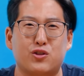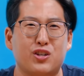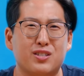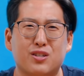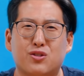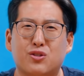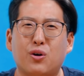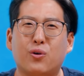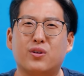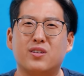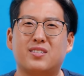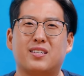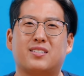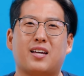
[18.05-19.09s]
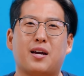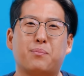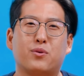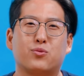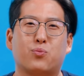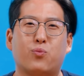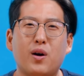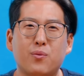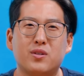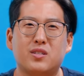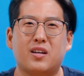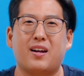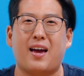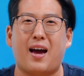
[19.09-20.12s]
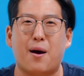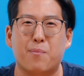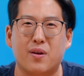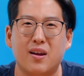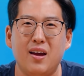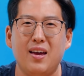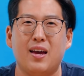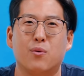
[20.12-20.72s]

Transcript: Jesus told his disciples what was going to happen